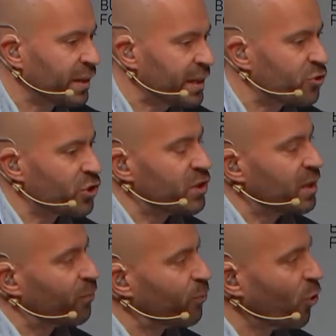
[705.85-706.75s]
and
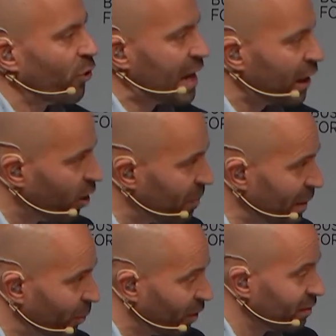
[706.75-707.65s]
interesting for younger
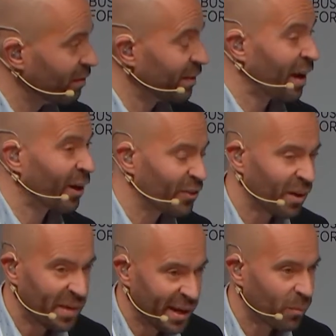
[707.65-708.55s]
people, younger
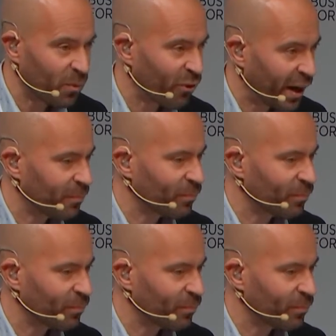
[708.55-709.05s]
than me, I'm afraid.